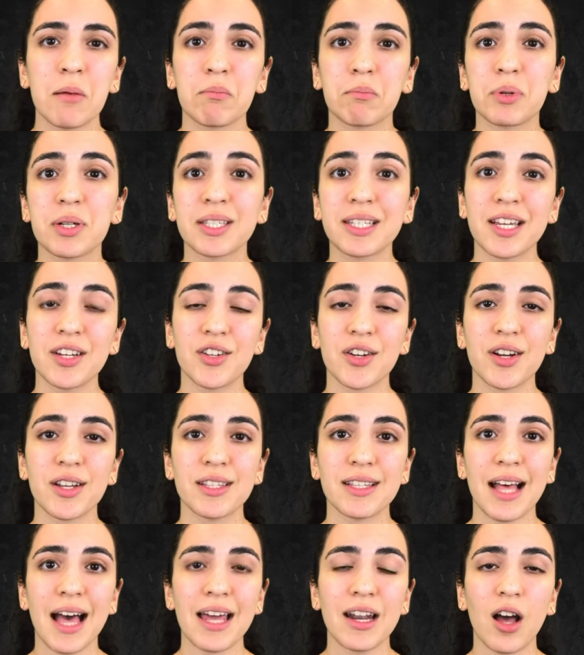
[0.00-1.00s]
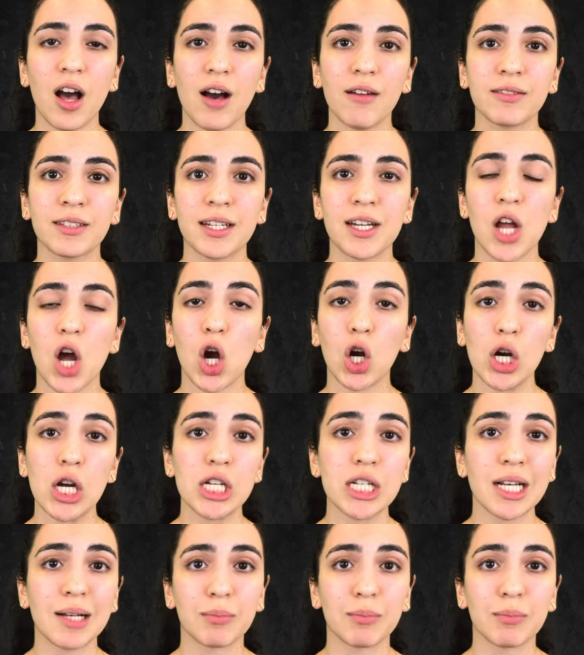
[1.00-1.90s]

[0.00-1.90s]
procedures that often aren't